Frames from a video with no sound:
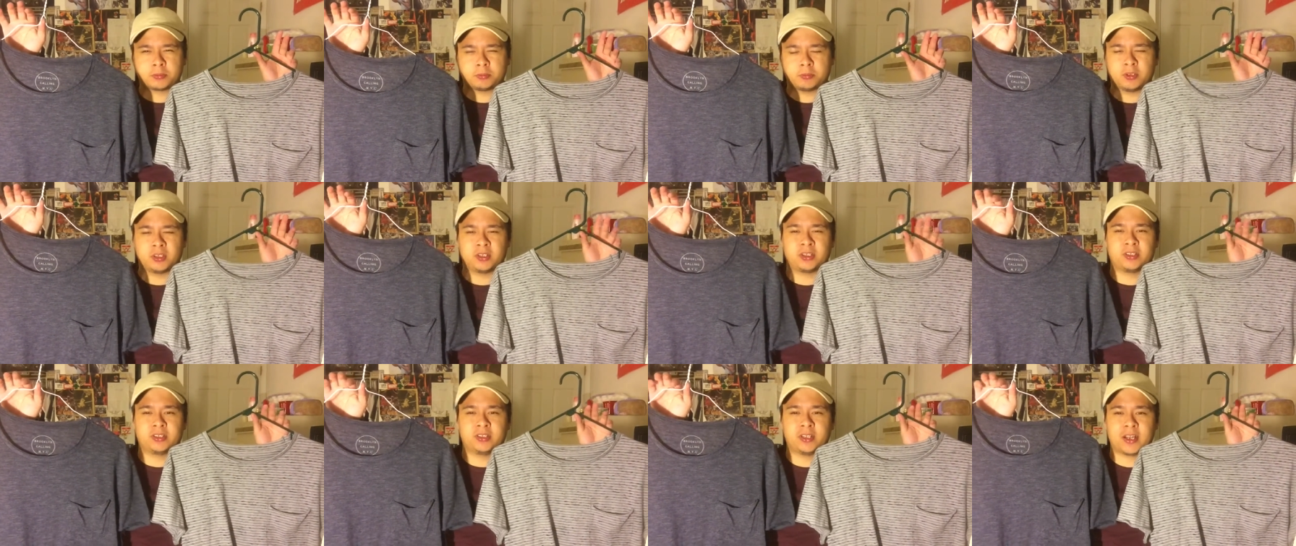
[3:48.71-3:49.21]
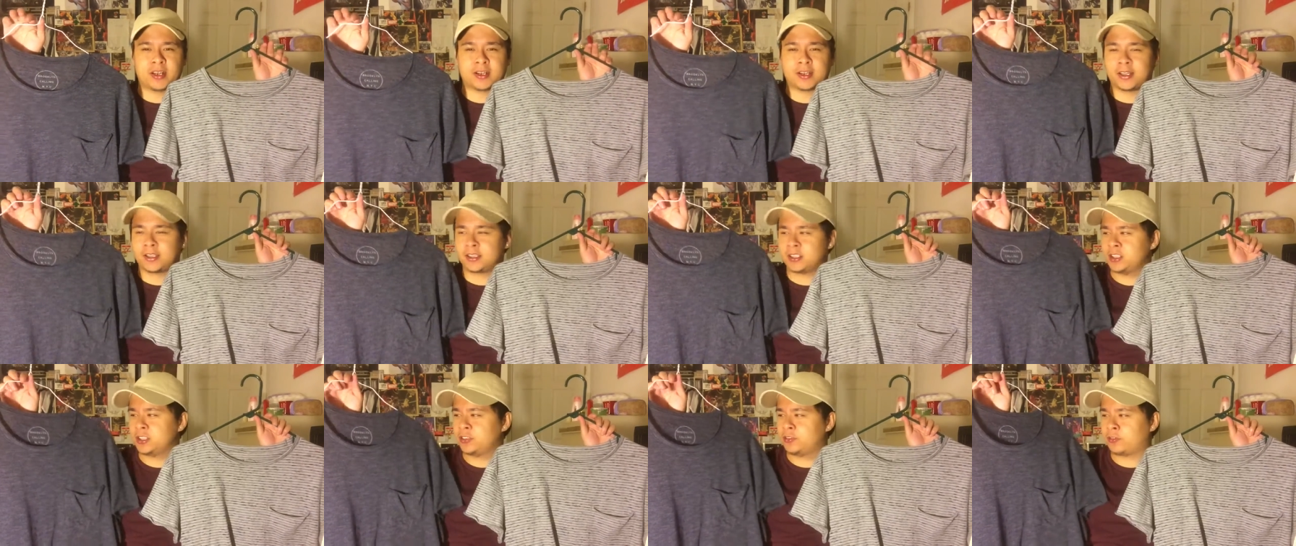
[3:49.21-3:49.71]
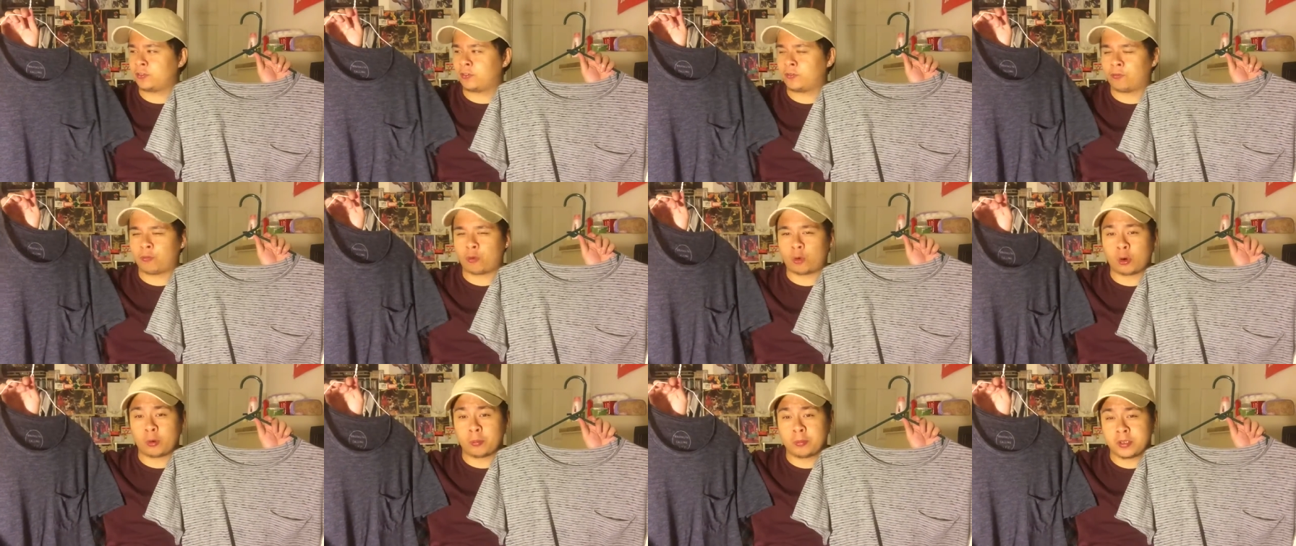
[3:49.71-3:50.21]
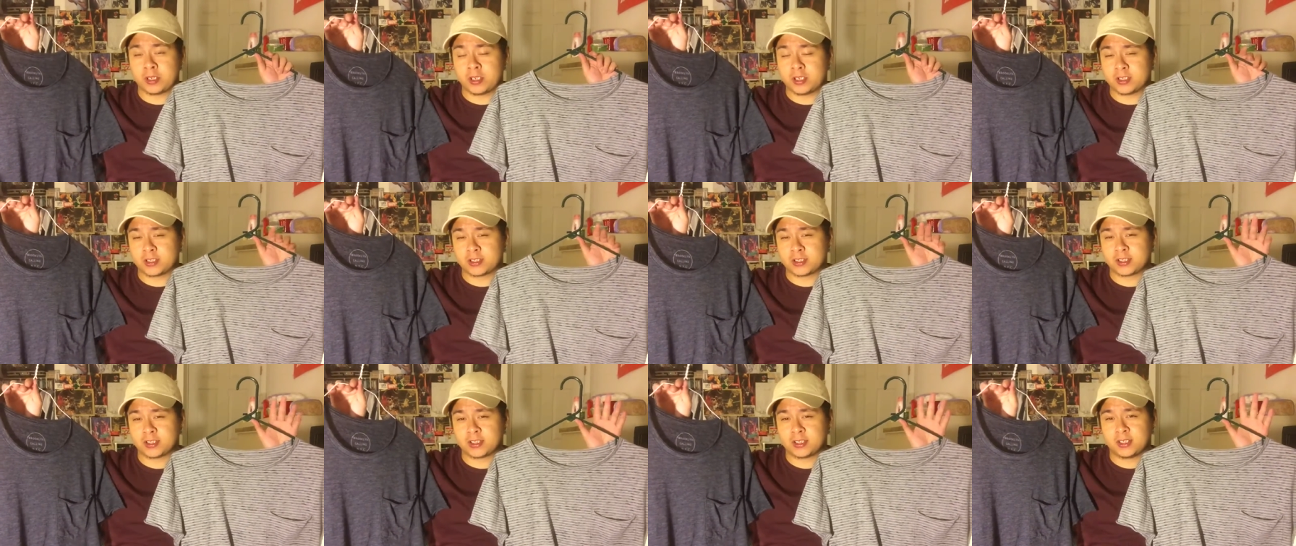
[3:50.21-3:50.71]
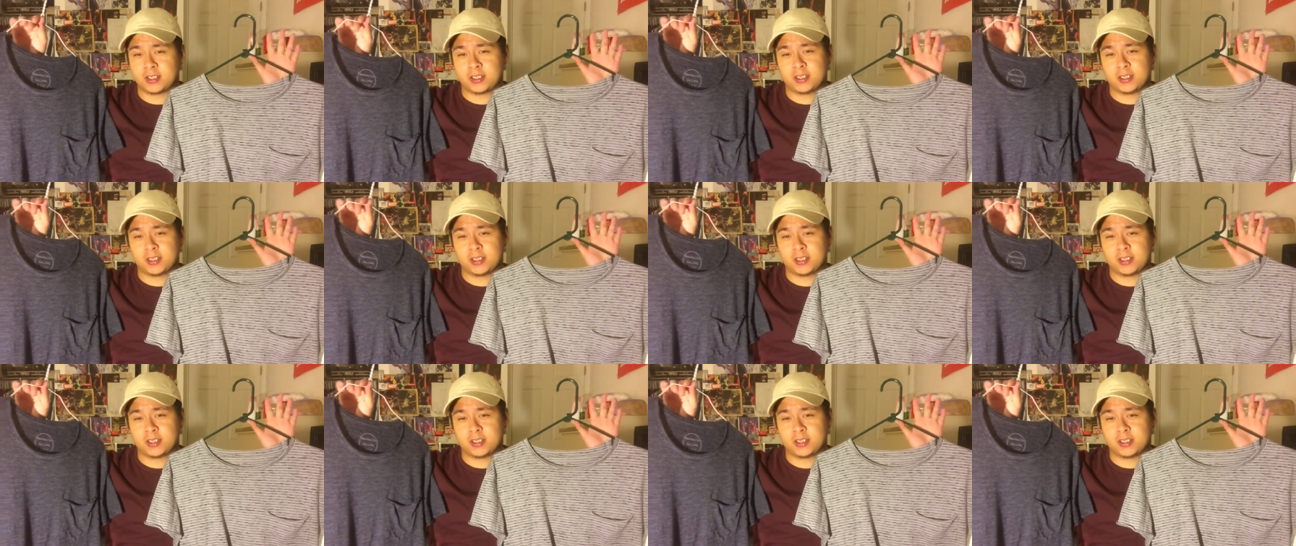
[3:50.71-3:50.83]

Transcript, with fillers: but I got these for four a piece.